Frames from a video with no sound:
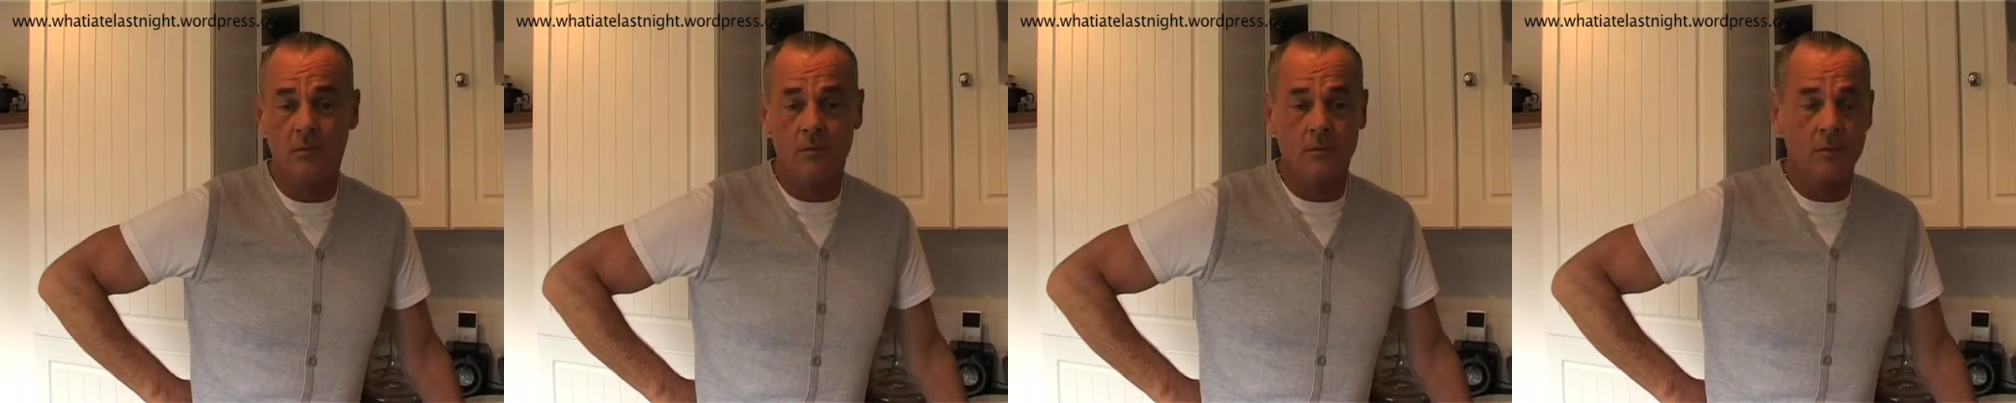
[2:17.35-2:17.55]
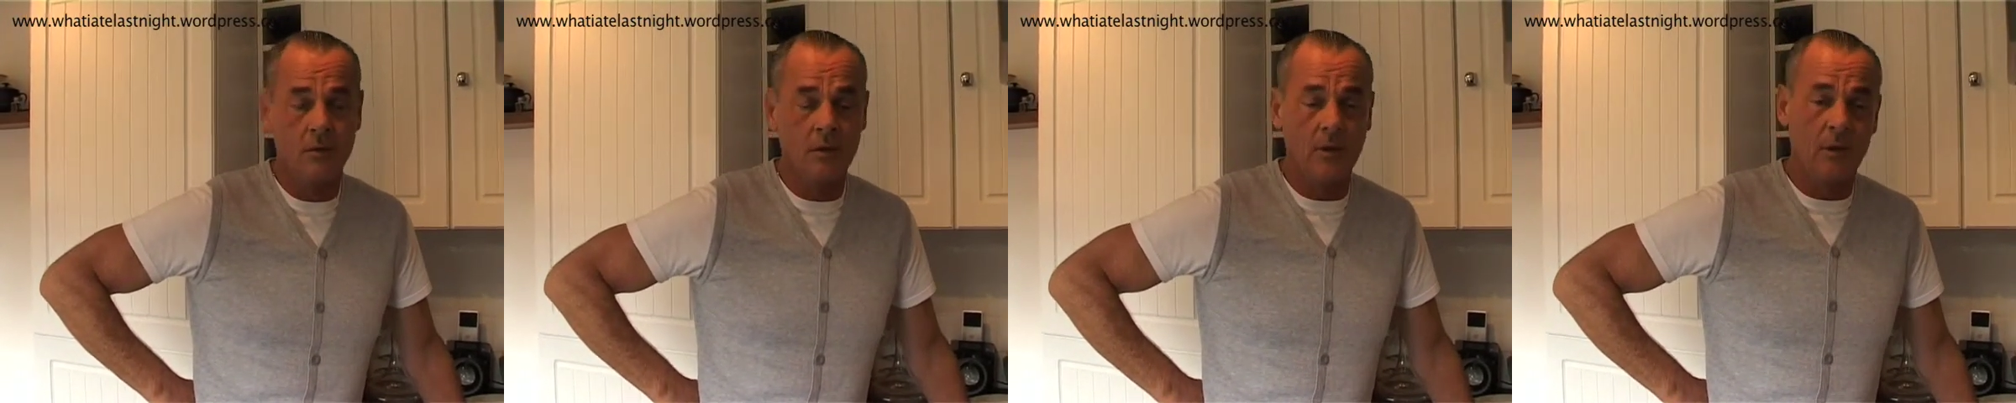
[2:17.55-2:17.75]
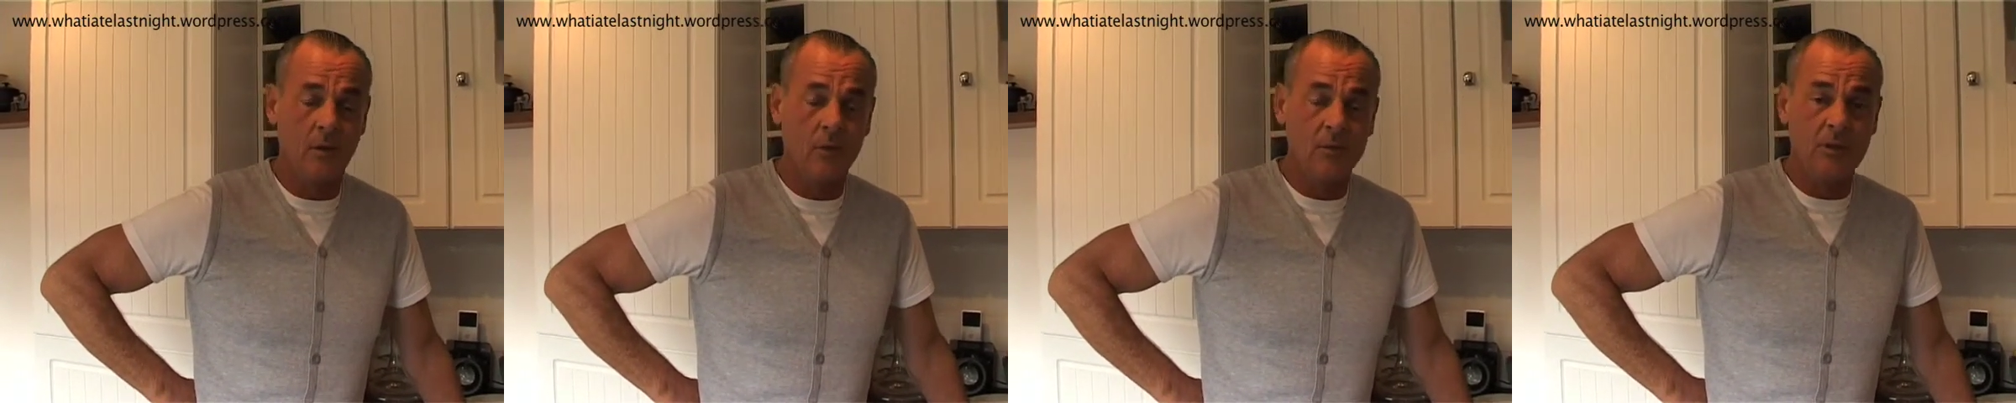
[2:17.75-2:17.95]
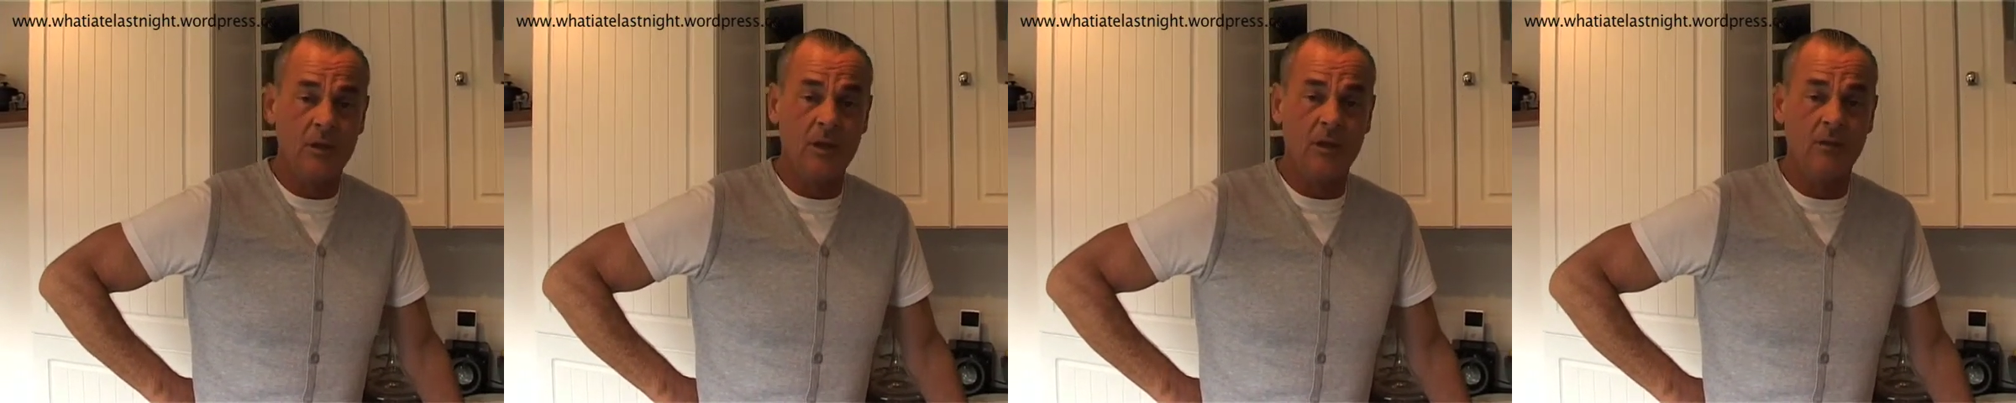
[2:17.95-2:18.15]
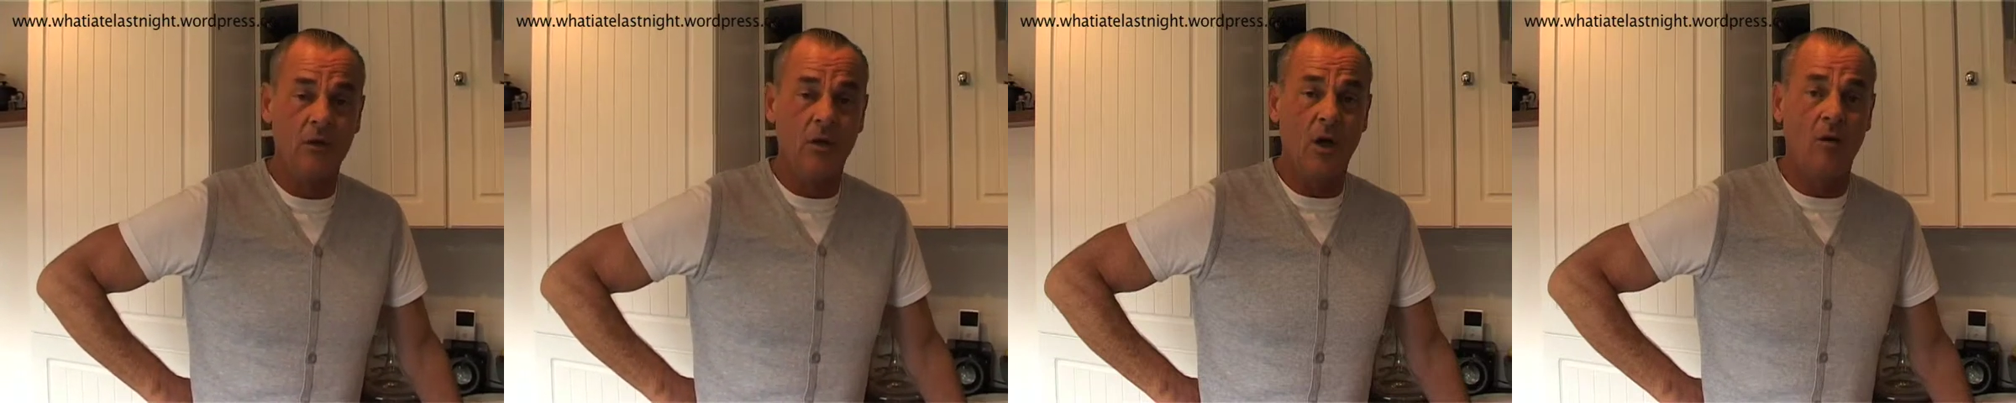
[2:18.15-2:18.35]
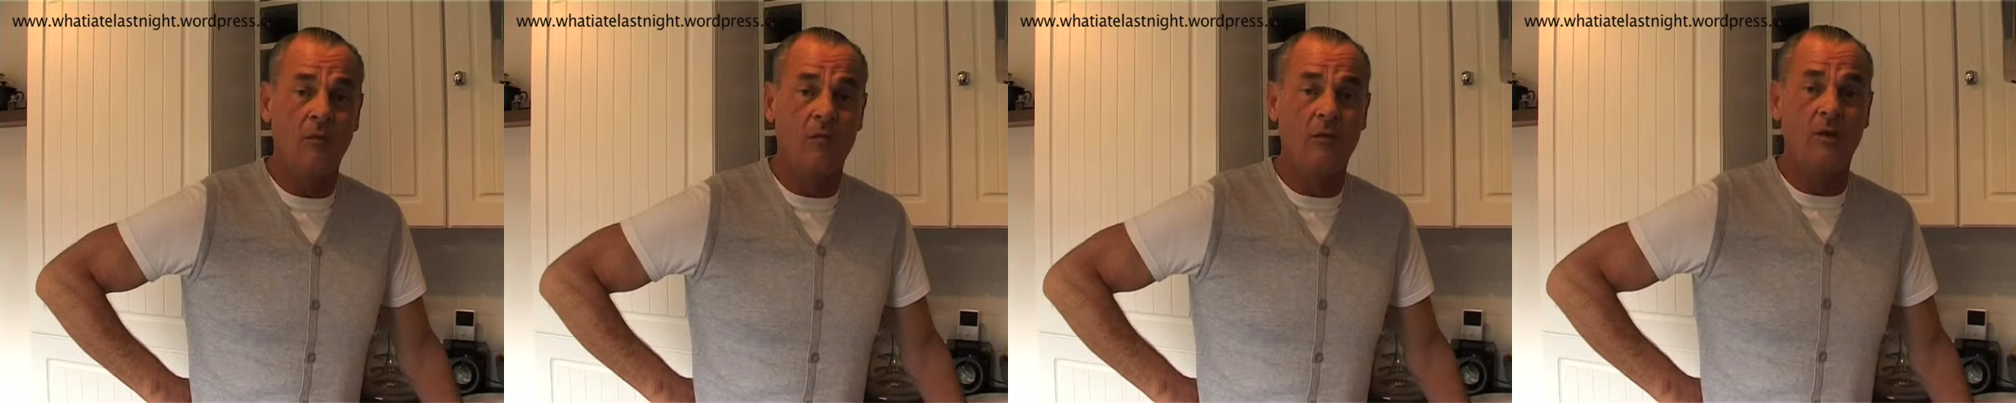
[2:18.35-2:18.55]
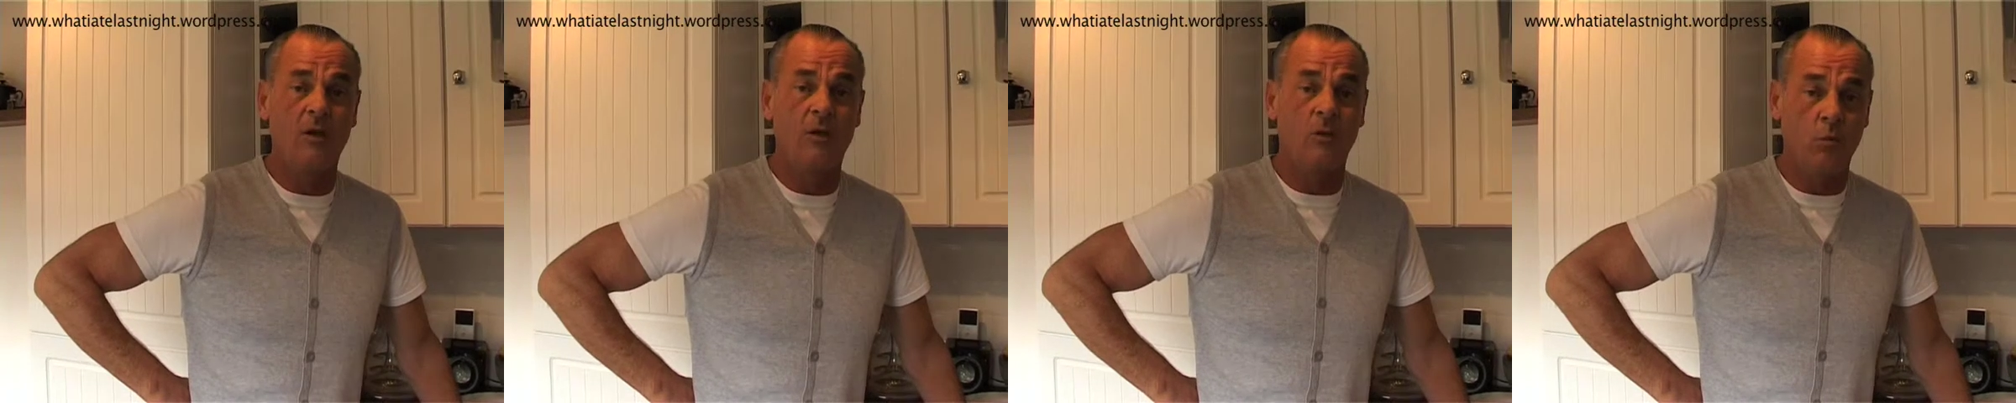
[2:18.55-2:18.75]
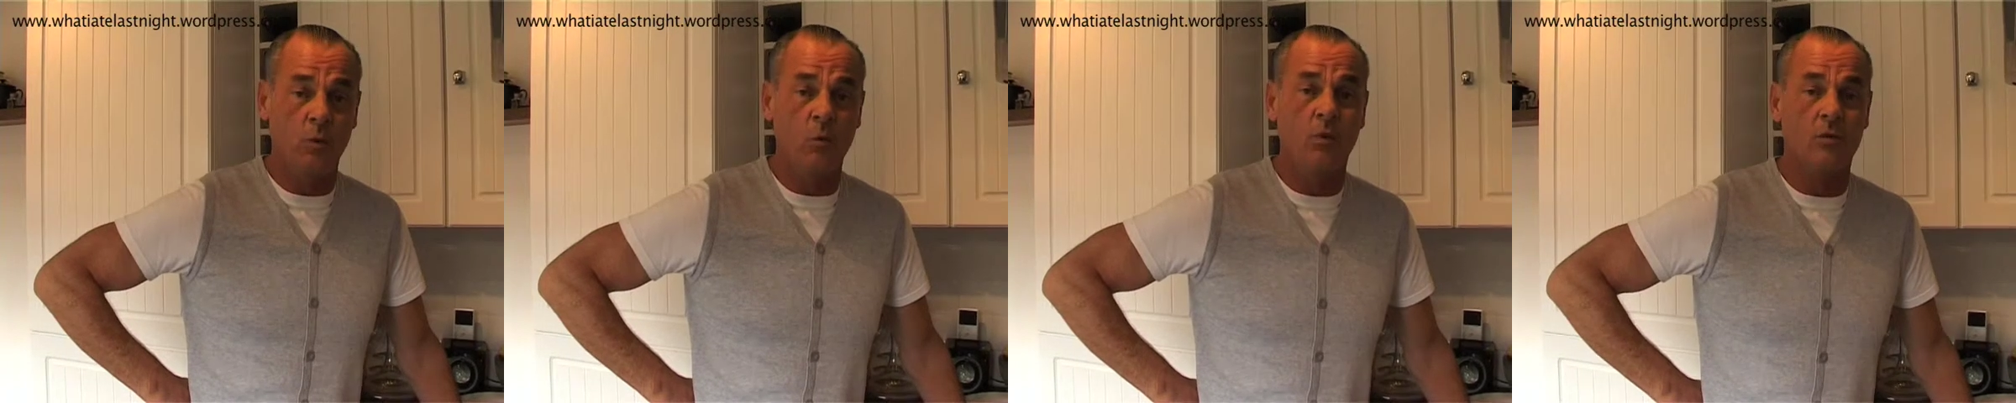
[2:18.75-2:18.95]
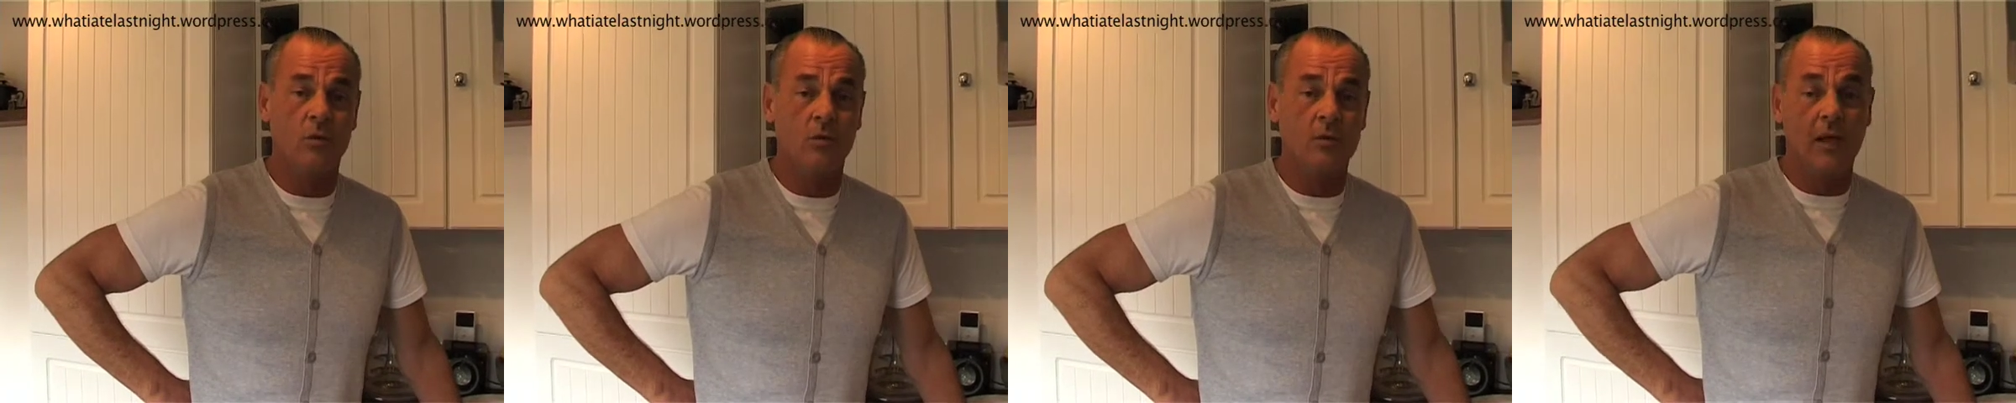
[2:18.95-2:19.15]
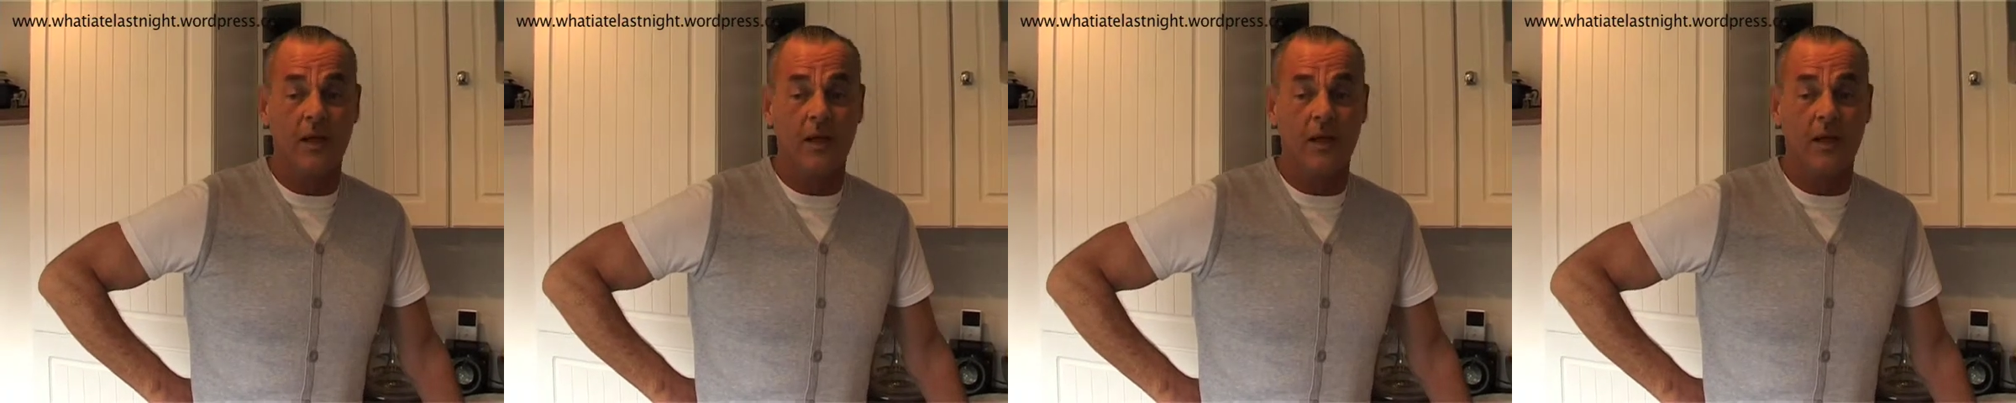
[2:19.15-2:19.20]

You know, I didn't even go for the award.